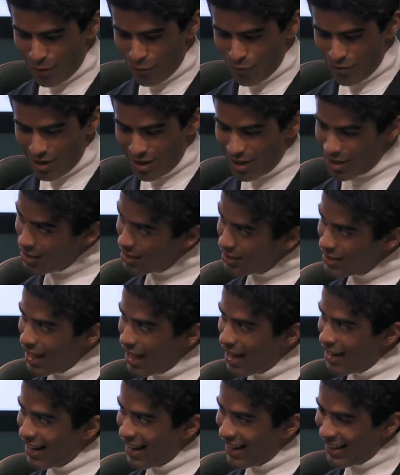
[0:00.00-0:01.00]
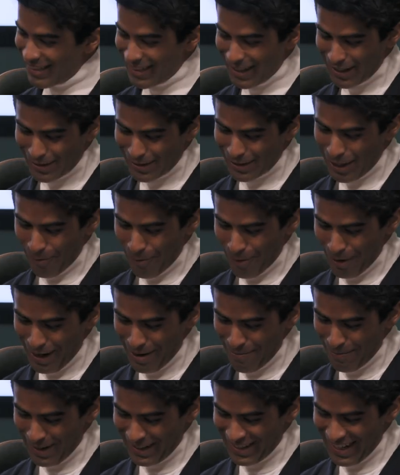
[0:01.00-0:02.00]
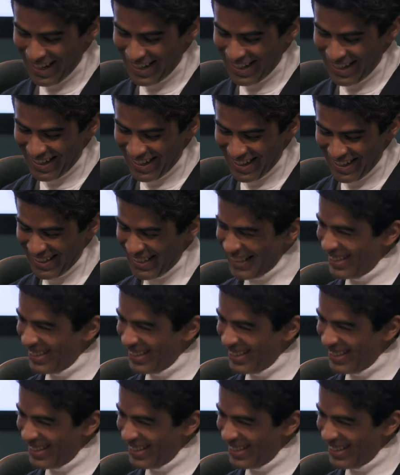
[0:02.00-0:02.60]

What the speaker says: Really, really. I could think of someone in particular.